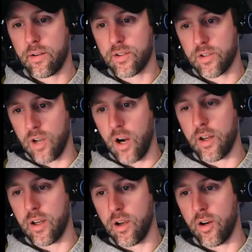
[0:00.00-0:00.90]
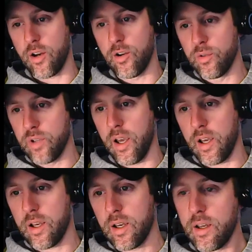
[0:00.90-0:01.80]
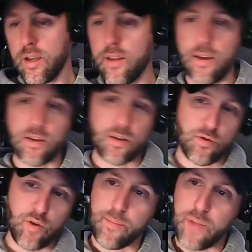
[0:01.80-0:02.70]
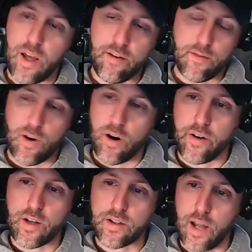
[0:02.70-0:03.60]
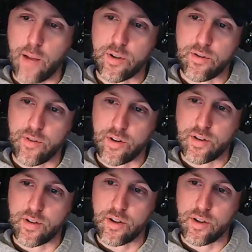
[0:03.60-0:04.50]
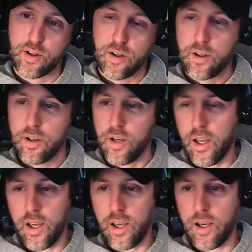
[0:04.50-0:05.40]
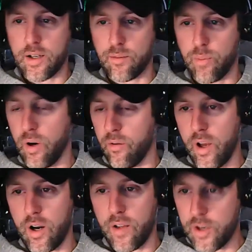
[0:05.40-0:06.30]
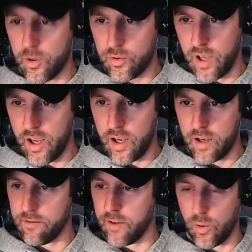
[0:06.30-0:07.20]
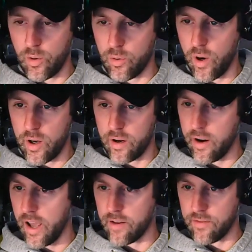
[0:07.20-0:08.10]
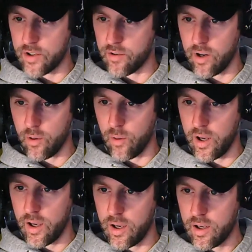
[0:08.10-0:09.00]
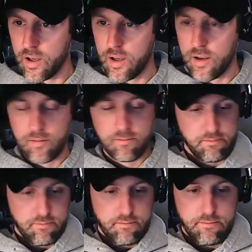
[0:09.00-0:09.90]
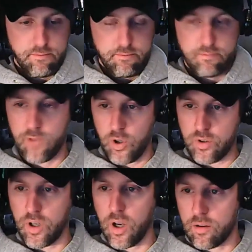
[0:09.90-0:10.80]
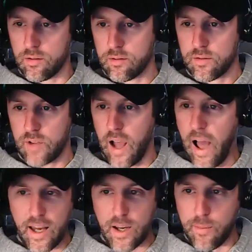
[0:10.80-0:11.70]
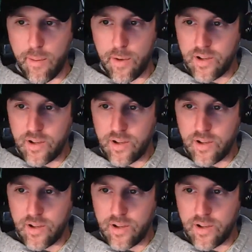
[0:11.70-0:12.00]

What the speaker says: starting on a new tank, they just drop that already established filter and put it right on the new tank, fill it with water, add fish right away. Good to go. Tiny, maybe